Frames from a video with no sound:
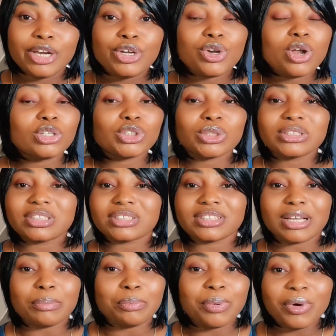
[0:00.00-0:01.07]
not to
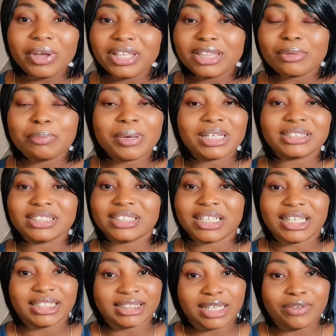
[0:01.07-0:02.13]
disappoint the person
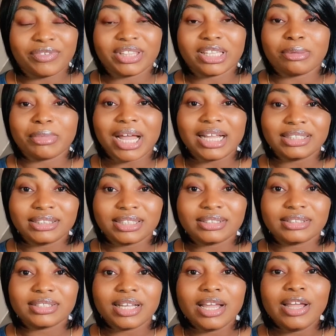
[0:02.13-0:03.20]
that has given them
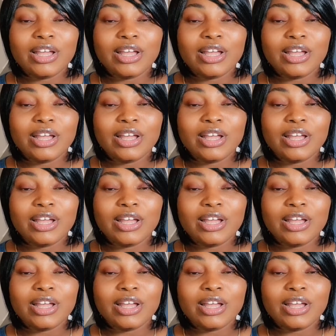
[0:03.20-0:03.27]
access,